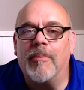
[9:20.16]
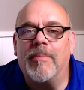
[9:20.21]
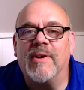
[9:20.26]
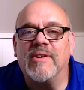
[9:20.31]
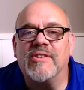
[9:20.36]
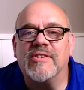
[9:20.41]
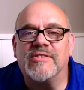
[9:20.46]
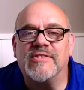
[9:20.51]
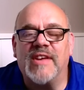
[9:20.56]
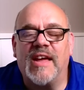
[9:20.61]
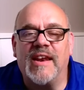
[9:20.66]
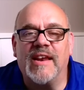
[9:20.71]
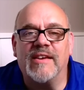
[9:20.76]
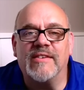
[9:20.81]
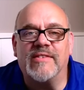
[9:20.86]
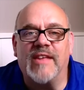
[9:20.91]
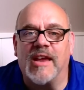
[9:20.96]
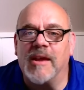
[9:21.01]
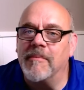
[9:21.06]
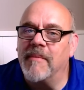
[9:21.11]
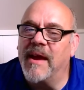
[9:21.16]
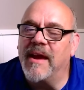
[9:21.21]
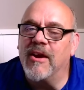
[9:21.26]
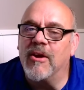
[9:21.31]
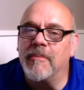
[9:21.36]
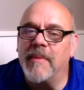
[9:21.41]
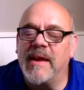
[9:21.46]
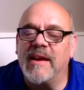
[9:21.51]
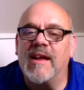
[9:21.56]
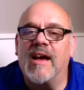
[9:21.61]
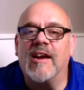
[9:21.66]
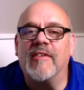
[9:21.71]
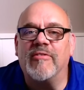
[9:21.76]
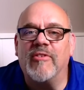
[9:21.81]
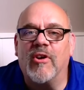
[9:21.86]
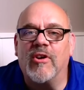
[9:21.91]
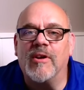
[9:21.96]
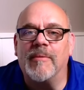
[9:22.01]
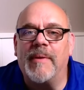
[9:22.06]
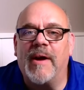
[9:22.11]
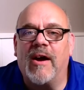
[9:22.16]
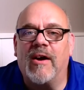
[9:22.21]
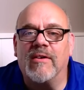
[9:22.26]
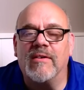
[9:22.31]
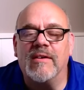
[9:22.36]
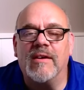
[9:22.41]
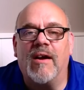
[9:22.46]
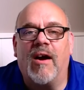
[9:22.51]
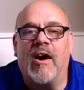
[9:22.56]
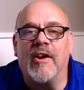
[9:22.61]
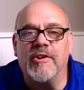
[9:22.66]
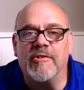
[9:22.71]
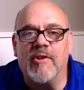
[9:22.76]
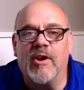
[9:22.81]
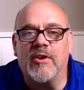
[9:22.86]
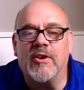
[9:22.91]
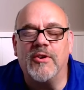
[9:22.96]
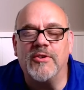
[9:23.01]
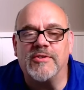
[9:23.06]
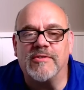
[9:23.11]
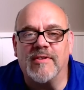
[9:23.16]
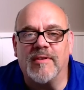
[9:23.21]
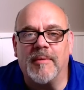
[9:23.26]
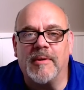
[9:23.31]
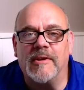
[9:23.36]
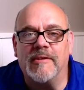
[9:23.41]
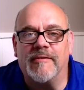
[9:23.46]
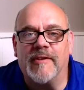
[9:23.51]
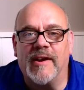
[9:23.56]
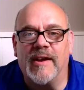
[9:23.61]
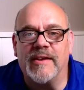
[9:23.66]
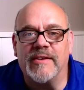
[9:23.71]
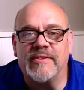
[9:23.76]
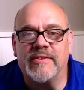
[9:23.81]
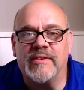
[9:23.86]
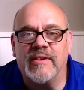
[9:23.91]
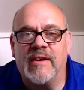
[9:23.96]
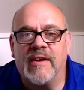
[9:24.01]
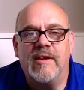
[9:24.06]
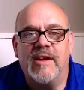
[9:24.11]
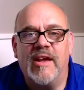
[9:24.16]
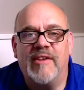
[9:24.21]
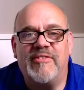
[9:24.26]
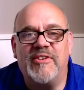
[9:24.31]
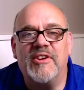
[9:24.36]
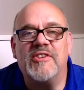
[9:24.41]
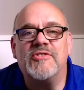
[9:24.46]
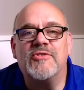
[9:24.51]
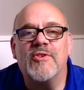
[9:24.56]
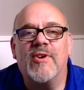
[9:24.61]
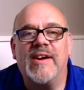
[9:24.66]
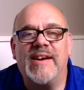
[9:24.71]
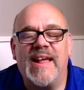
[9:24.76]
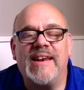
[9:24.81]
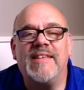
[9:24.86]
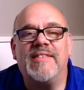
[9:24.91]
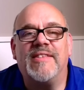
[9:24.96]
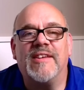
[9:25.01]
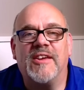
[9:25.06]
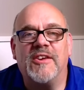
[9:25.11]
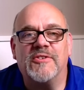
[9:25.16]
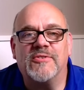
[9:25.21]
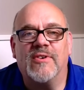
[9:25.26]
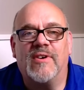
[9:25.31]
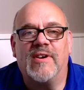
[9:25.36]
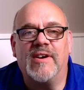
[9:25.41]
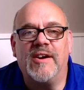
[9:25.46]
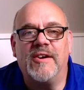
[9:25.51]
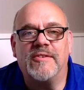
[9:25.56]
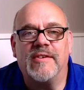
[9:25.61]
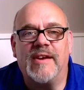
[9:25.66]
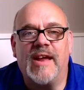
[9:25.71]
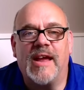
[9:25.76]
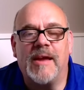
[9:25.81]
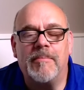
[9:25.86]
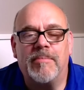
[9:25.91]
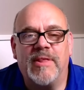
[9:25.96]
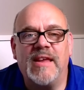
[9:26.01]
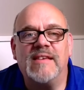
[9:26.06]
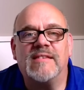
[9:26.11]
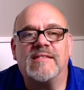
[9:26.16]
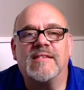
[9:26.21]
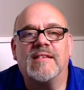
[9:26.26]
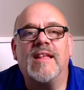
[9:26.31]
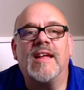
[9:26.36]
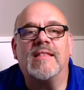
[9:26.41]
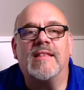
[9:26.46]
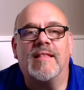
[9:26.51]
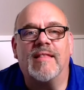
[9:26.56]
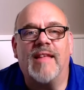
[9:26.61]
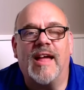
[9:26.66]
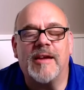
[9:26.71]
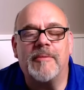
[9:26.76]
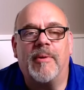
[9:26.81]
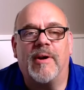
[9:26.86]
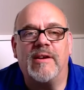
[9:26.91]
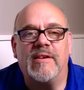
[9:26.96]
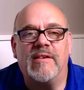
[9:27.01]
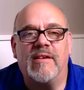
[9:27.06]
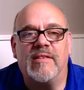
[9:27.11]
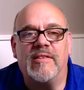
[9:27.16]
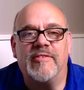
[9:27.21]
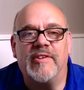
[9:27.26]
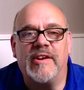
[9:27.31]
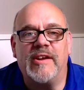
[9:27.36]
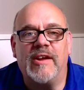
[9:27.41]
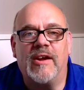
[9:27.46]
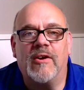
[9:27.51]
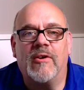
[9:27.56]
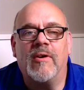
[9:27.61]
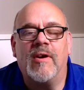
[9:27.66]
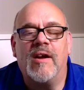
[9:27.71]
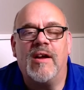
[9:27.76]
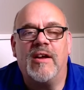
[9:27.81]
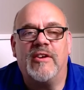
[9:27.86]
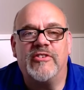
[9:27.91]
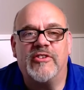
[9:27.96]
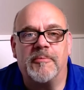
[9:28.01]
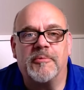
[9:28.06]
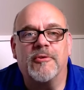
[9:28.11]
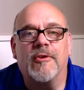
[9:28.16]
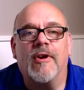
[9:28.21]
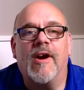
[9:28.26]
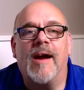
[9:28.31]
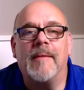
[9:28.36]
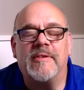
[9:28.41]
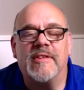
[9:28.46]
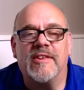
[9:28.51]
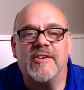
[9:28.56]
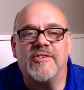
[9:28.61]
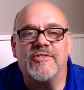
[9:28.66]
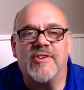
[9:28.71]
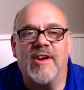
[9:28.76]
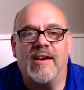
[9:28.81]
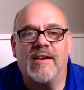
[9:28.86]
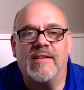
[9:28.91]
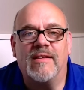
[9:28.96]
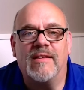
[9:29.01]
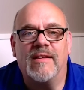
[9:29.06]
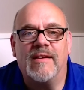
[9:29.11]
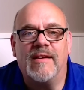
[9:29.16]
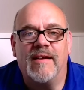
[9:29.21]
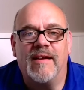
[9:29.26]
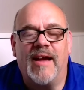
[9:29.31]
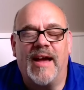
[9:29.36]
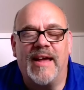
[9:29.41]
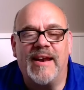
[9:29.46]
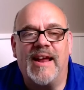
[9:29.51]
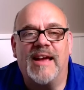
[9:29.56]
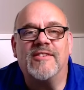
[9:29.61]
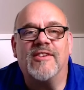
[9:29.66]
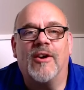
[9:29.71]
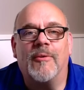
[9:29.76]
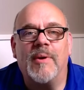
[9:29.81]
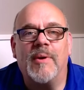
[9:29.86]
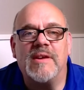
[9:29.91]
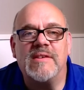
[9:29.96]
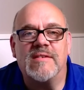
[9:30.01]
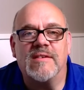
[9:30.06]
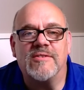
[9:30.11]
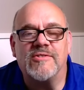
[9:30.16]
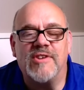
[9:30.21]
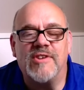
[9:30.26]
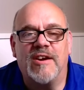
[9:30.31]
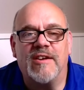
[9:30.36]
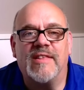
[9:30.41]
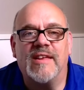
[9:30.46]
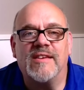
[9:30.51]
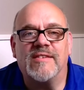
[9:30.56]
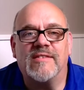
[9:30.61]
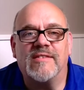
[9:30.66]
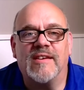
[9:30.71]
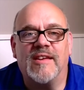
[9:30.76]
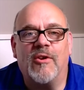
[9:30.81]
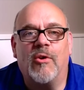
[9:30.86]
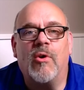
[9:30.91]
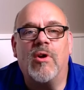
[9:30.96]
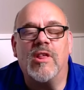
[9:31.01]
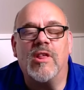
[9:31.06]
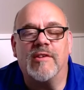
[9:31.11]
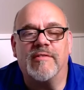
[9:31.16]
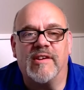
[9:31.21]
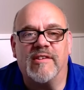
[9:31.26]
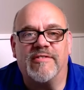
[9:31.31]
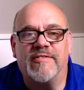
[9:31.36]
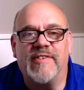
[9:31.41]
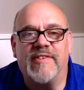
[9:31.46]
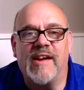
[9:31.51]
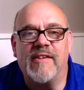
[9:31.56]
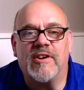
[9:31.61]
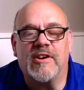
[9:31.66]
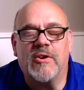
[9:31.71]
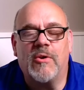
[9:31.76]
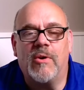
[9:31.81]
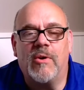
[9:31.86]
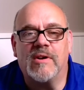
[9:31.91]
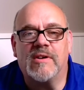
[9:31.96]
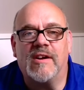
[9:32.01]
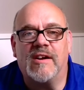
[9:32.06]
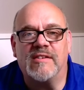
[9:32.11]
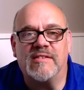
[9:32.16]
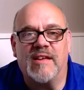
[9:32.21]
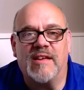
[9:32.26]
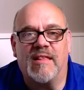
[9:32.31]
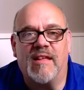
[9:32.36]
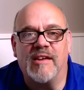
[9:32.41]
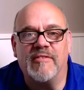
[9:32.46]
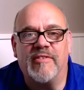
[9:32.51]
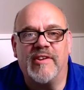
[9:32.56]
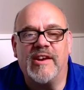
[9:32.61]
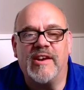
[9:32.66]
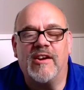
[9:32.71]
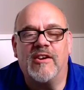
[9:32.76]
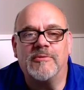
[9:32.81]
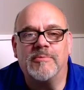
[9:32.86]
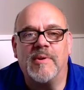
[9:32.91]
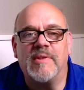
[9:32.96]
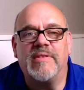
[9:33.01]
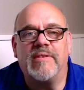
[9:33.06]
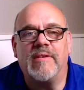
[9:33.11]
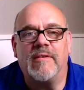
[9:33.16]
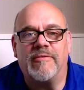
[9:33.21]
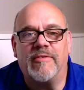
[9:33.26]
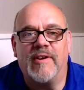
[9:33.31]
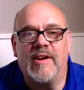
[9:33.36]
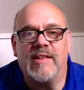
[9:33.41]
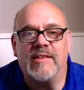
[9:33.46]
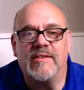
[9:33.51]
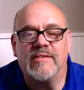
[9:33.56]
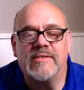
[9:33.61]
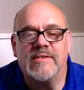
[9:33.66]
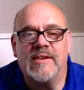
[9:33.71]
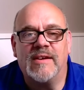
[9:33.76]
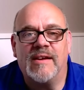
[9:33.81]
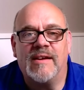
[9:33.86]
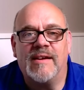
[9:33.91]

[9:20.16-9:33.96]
bunch of settings that you may or may not have known about on your Roku streaming device. If you enjoyed anything you saw here today, please click the like button on the video, subscribe to the channel, and as always, share this and all of your favorite Cord Cutters LI videos with your friends.